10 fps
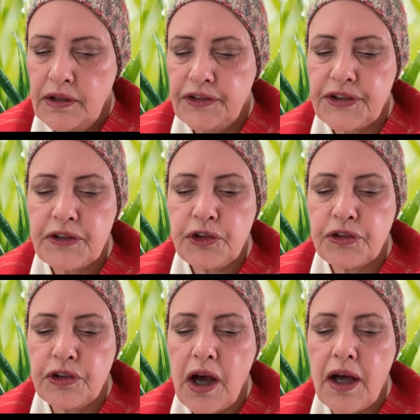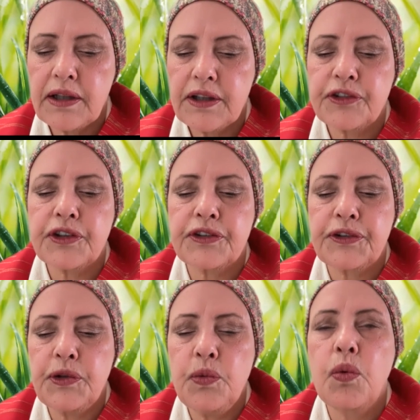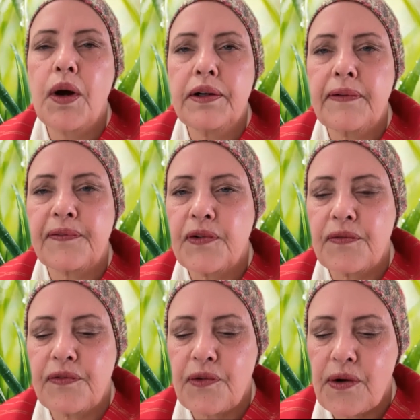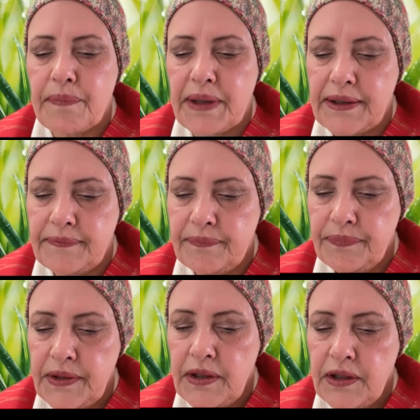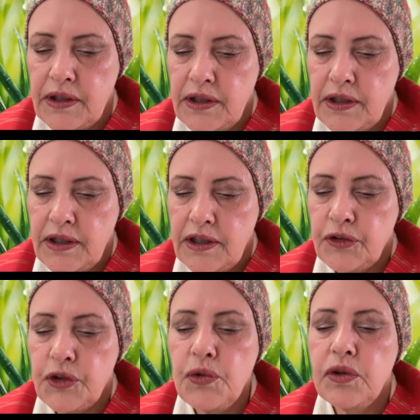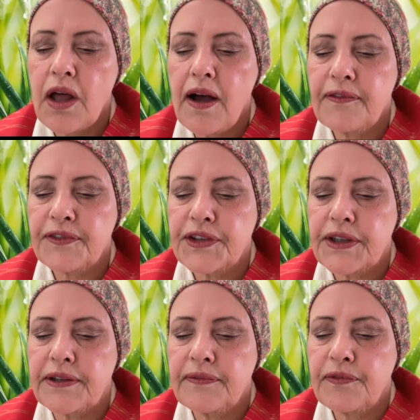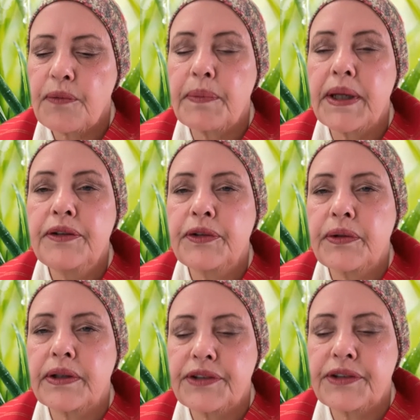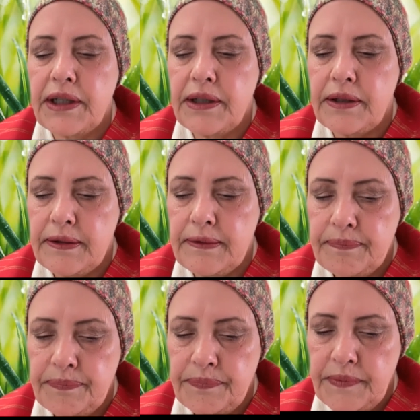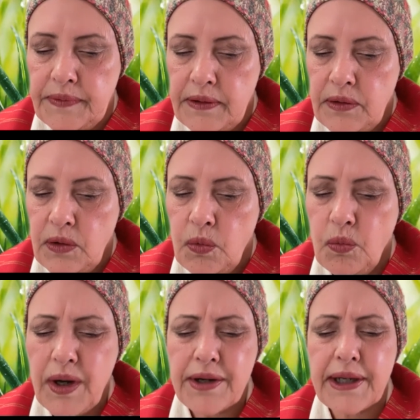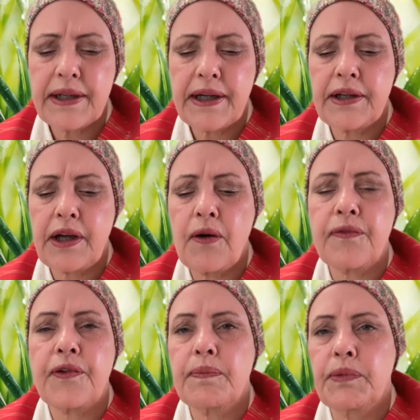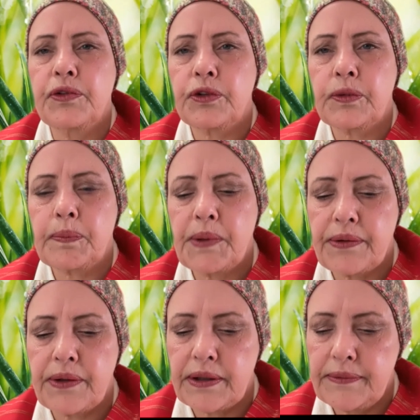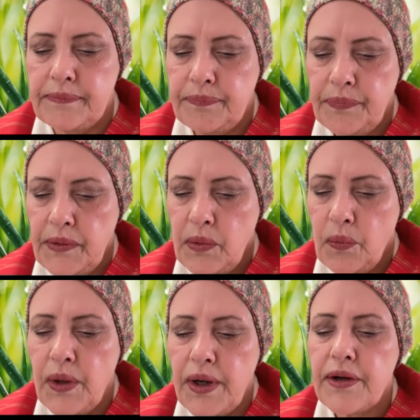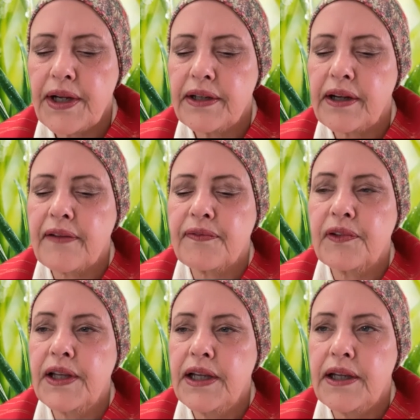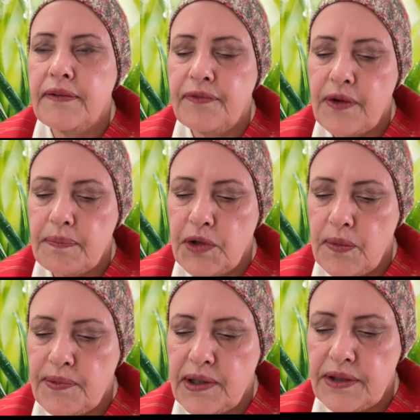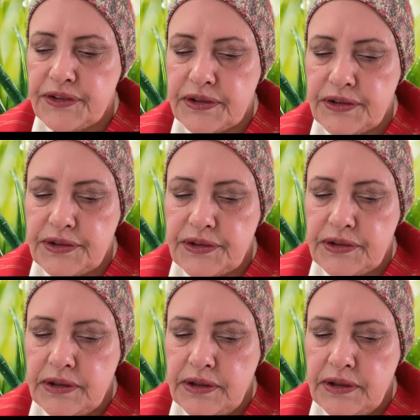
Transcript: Such knowledge is too wonderful for me, too lofty for me to attain. Where can I go from you, Spirit? Where can I flee from your presence?